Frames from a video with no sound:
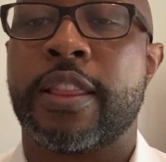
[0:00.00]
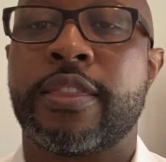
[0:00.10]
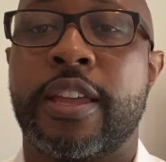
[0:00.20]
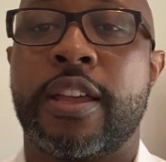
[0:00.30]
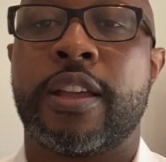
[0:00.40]

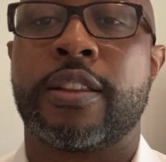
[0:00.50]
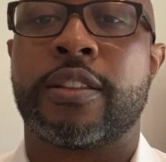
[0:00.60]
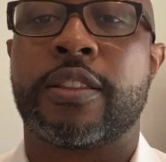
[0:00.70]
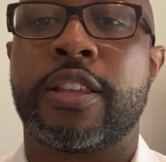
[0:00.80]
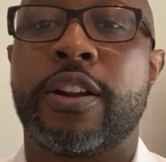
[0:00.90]

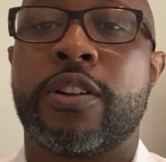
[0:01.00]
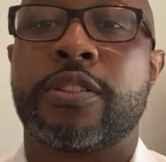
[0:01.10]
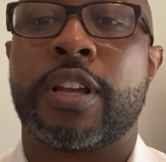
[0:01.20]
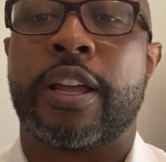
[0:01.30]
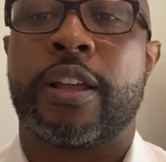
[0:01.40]
then there's
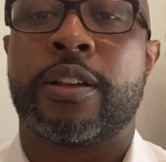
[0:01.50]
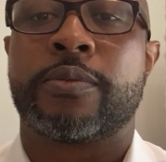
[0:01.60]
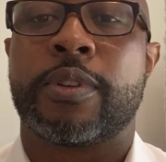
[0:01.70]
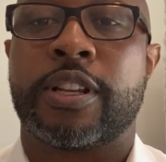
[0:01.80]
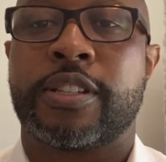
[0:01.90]

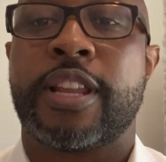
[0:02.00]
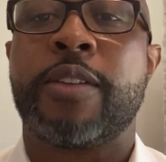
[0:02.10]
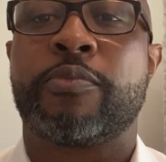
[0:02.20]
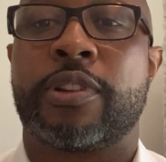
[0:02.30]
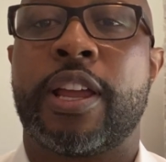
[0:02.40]
an
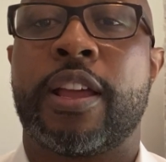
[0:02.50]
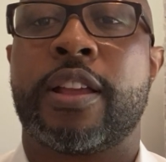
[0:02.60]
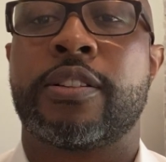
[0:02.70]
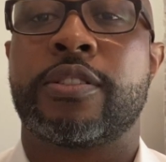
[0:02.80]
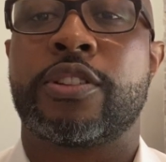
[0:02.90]
estate
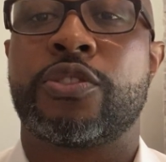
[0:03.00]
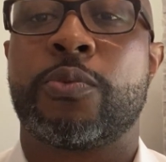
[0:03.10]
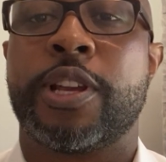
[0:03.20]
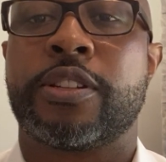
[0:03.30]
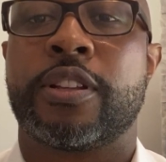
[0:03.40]
plan
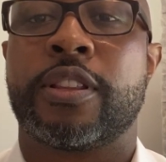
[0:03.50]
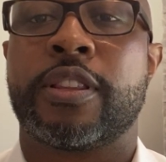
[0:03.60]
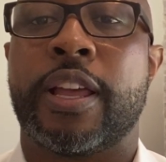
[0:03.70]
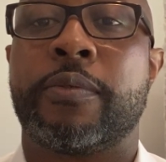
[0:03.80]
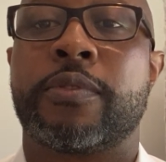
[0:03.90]
situation that